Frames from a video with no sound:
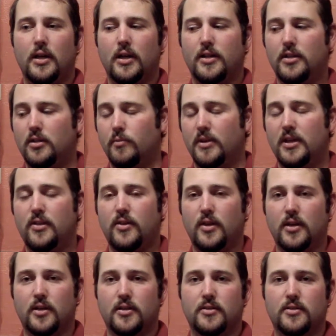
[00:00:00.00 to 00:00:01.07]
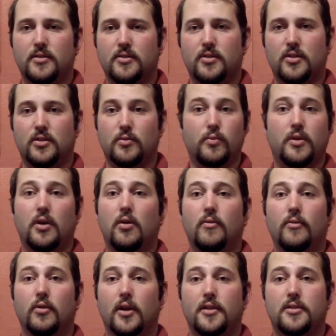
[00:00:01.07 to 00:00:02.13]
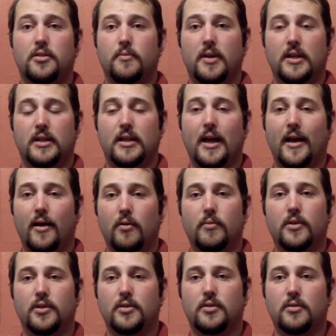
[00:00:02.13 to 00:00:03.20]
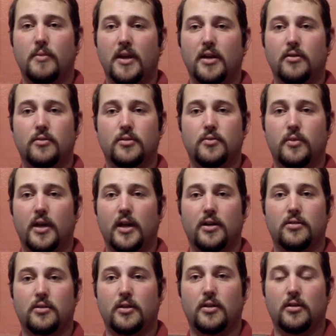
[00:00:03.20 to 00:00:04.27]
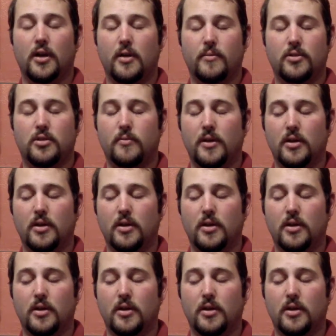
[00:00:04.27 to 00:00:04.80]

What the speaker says: I think the big thing is just we overestimated how much tomatoes we actually, or how much